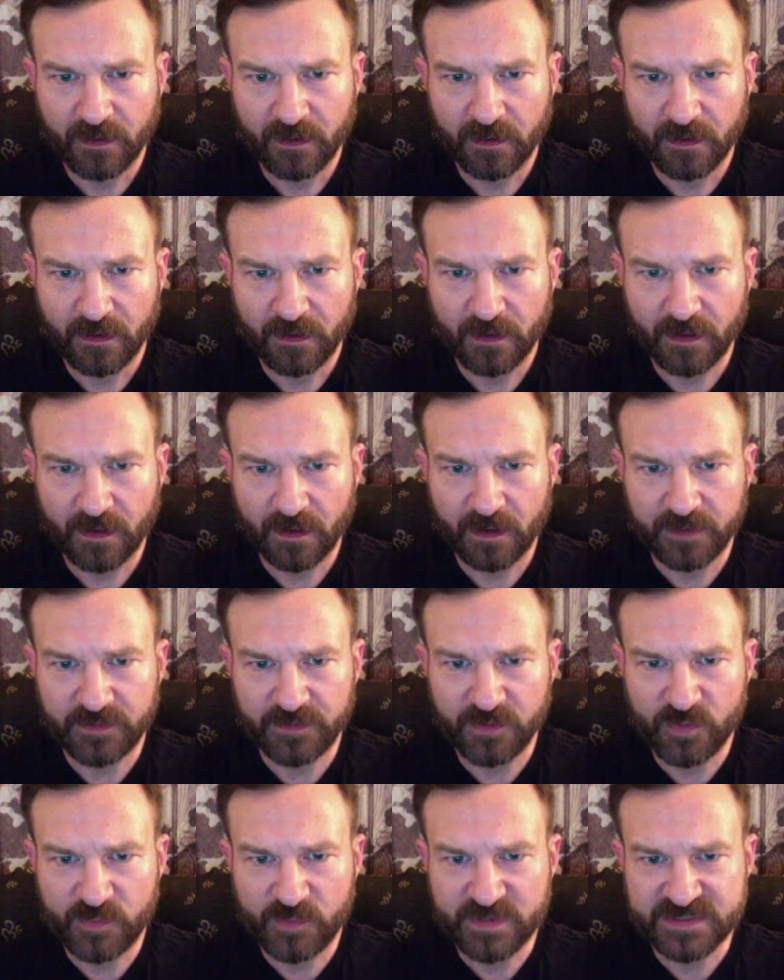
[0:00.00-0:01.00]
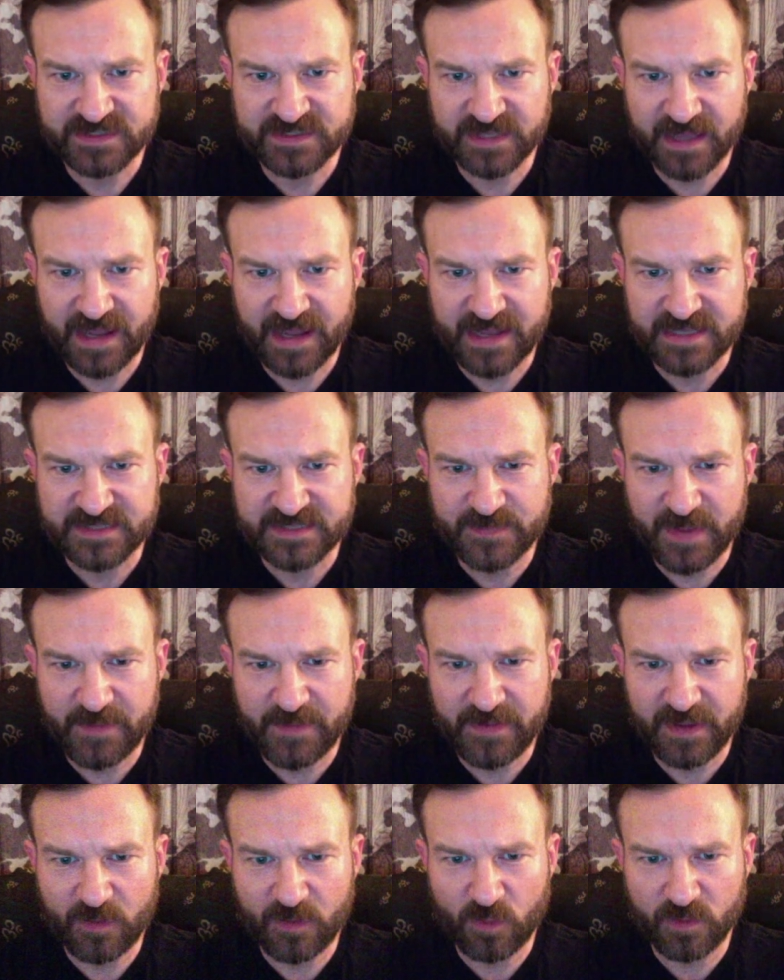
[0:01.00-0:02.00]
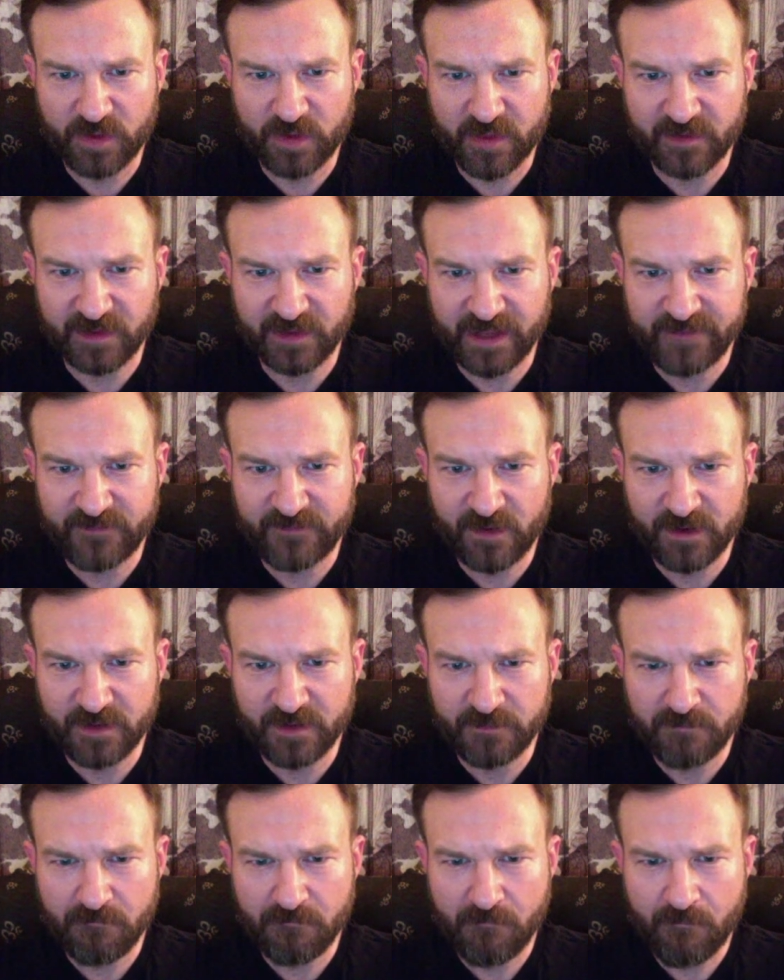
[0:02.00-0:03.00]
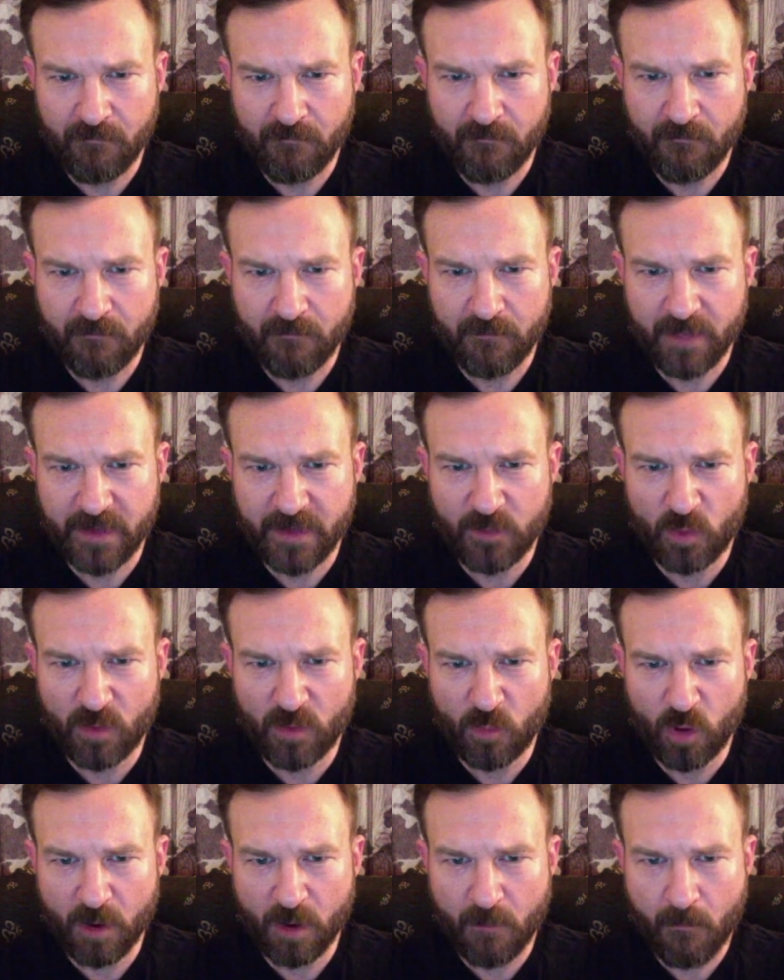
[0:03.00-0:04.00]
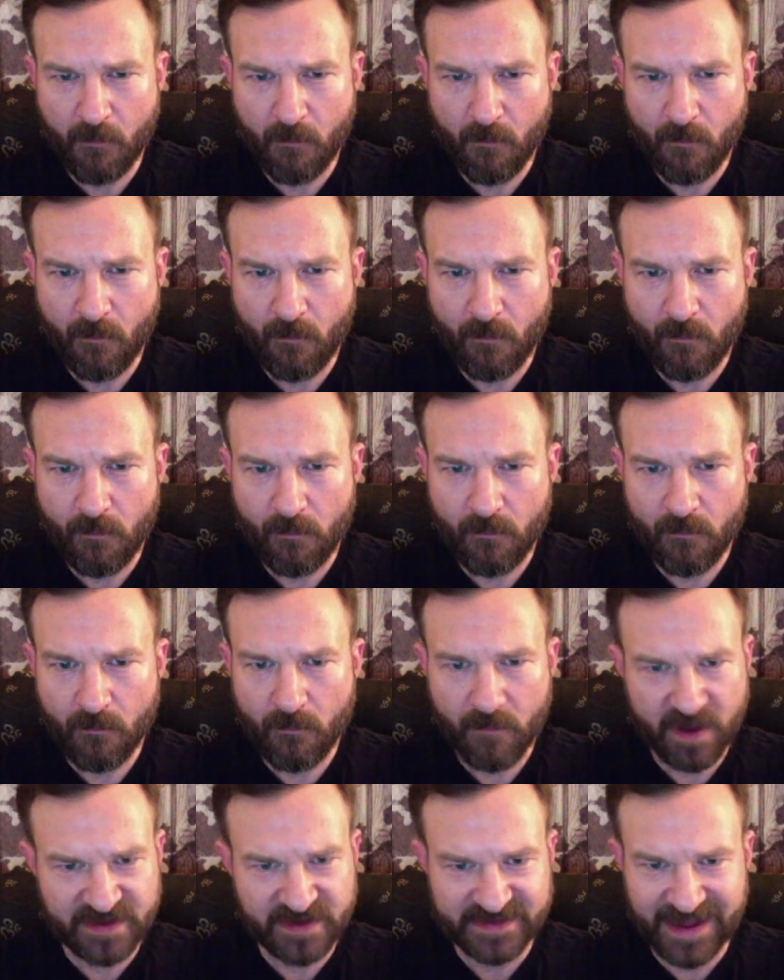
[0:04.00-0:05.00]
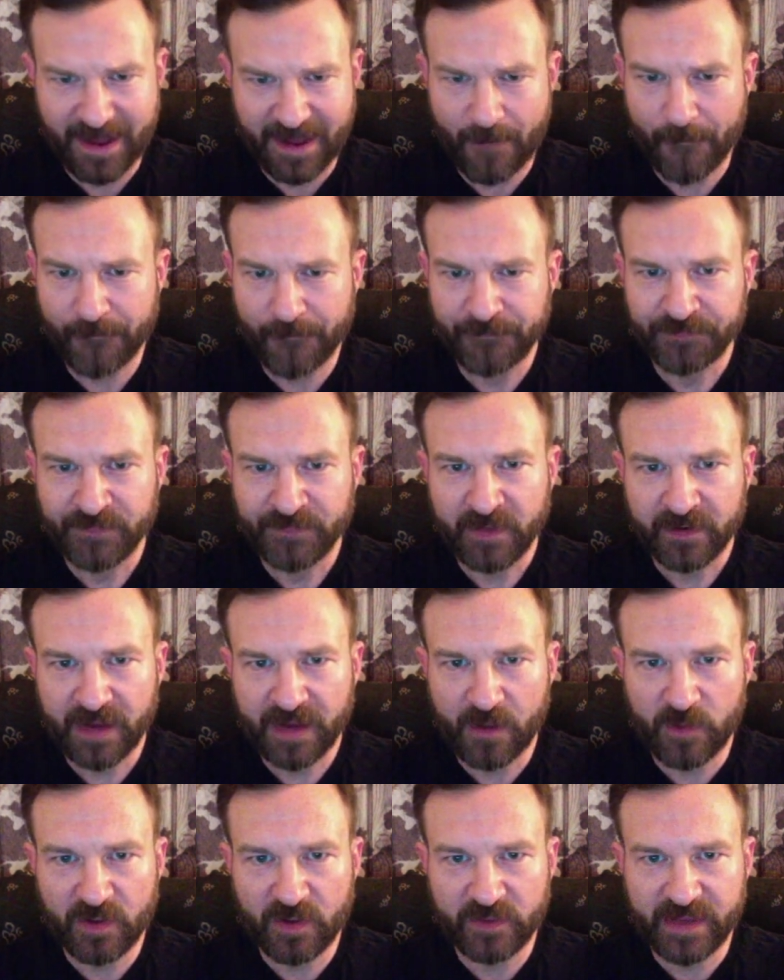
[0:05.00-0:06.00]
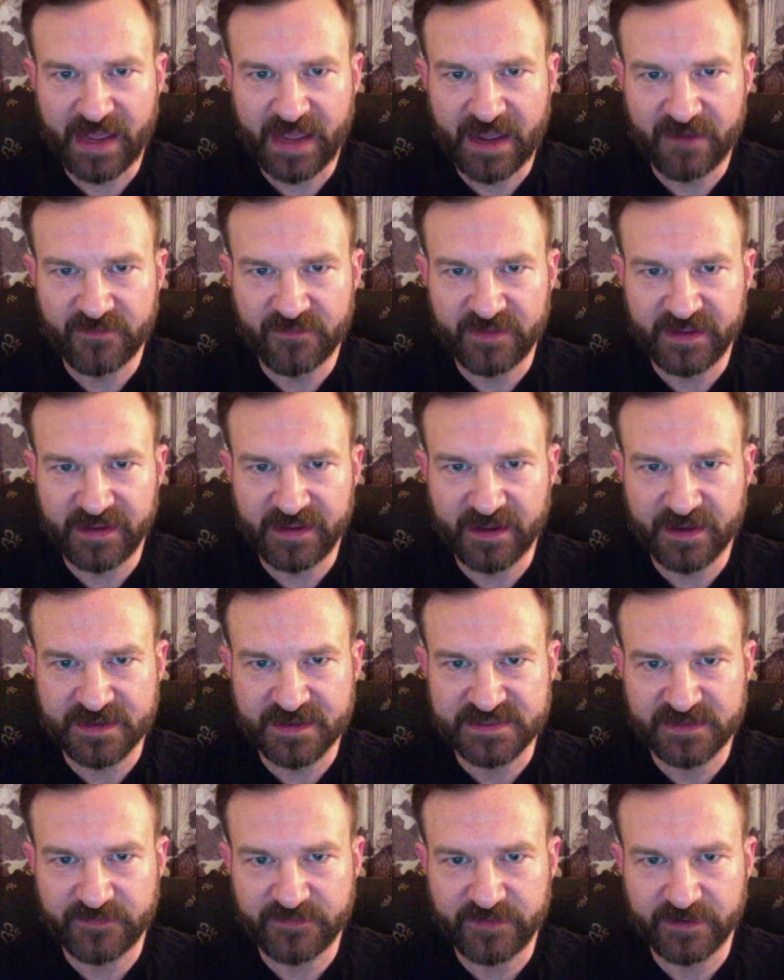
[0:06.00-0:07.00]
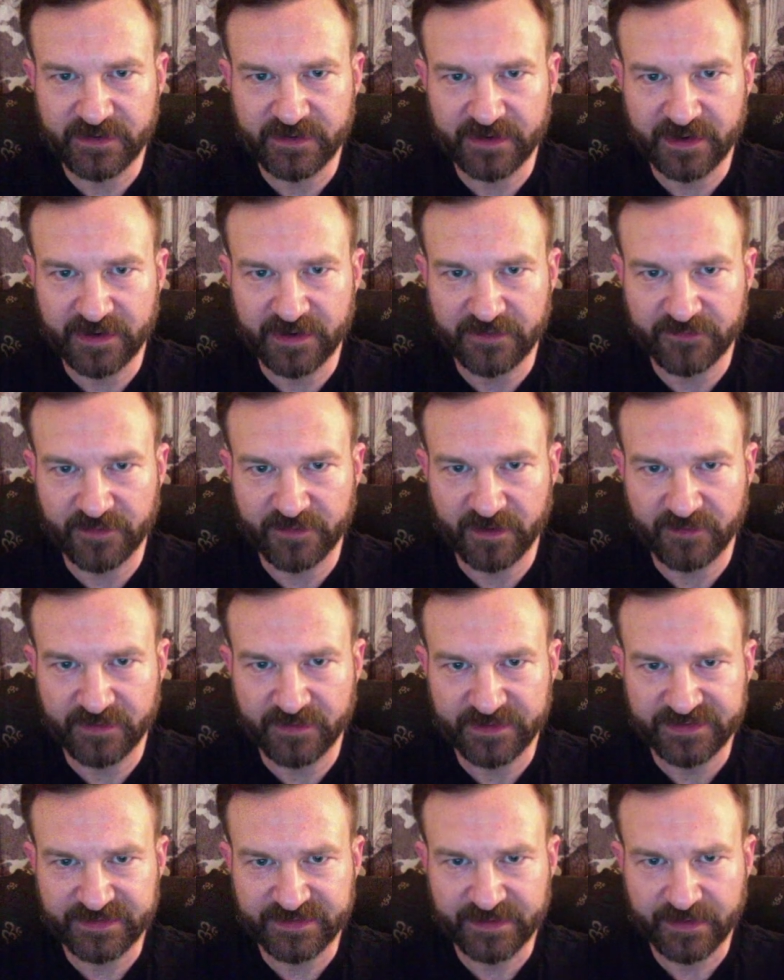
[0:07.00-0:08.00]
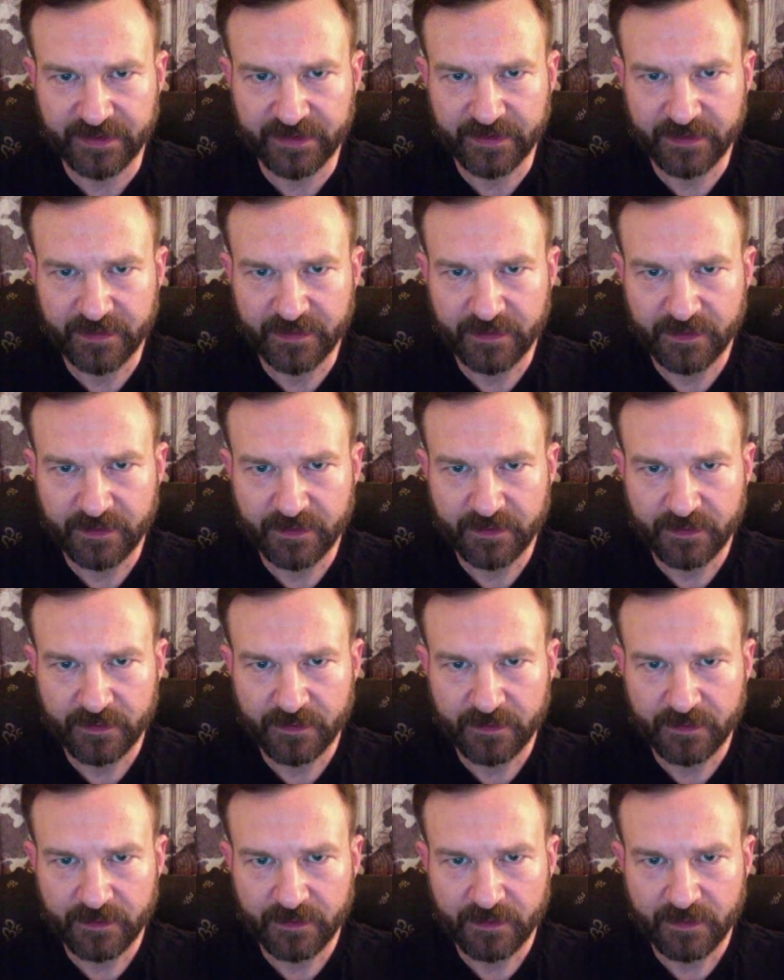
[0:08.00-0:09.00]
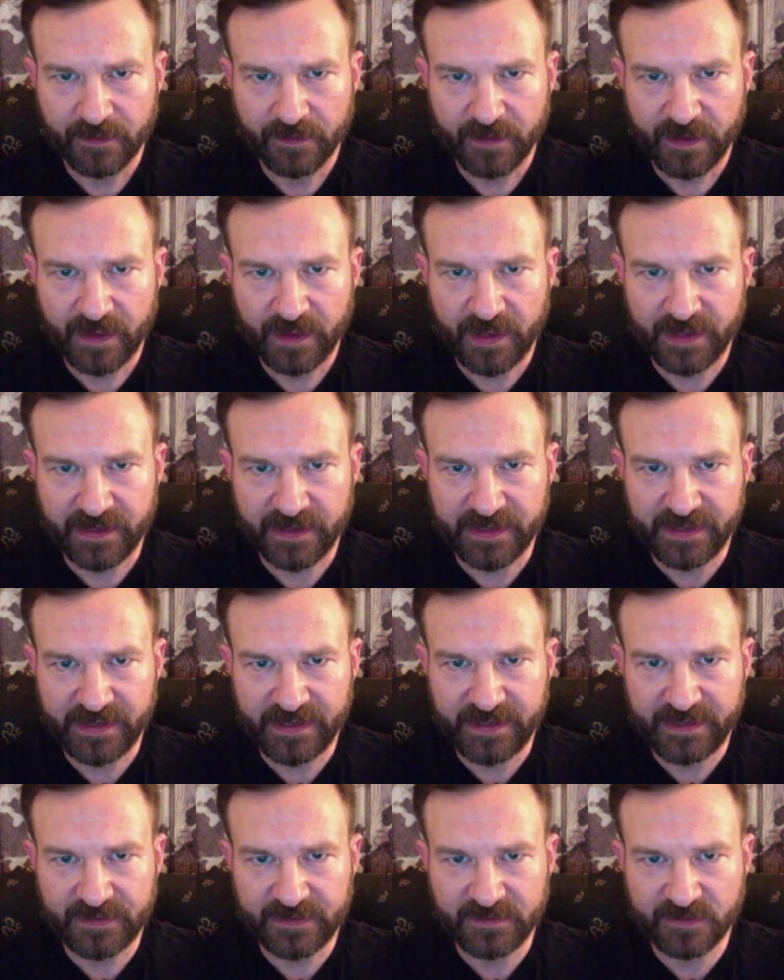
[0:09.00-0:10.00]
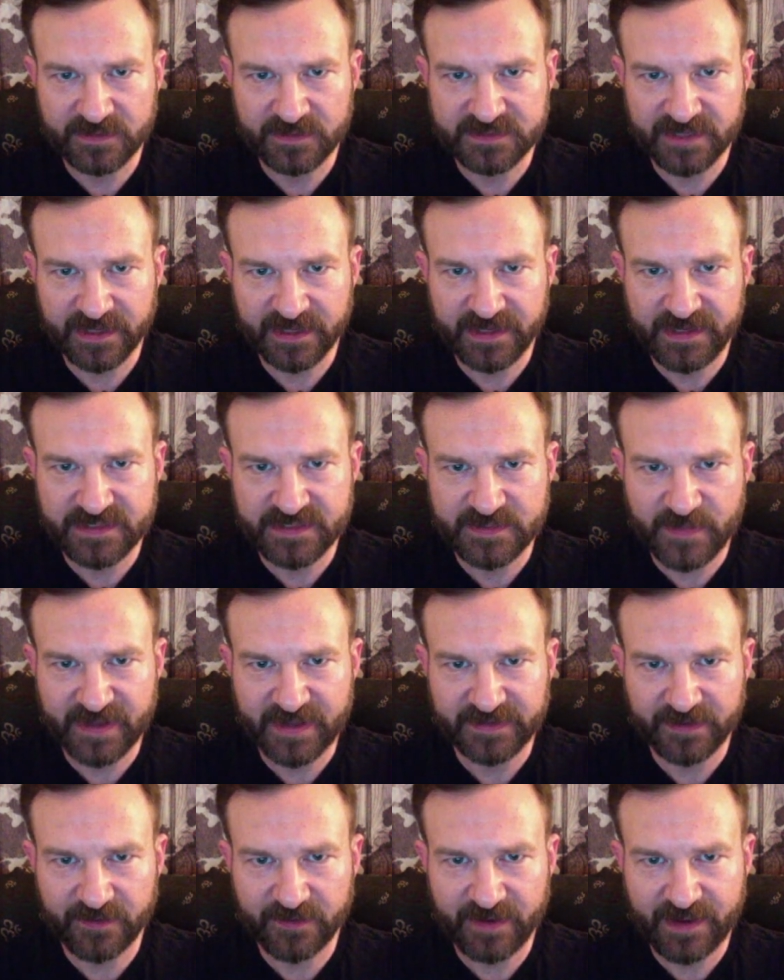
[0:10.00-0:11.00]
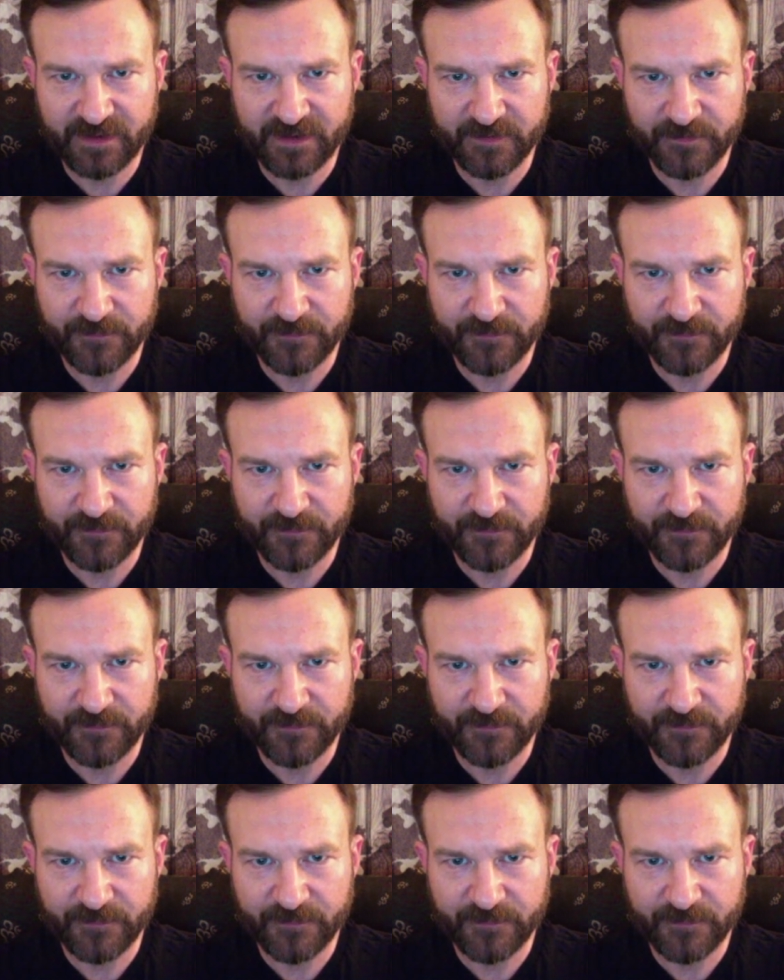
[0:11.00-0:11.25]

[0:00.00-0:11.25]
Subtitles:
Anubis has maybe another life on him? Maybe one more? He's out. Okay, we only have the Zephyrica in front of us. And he looks like he's about to go down.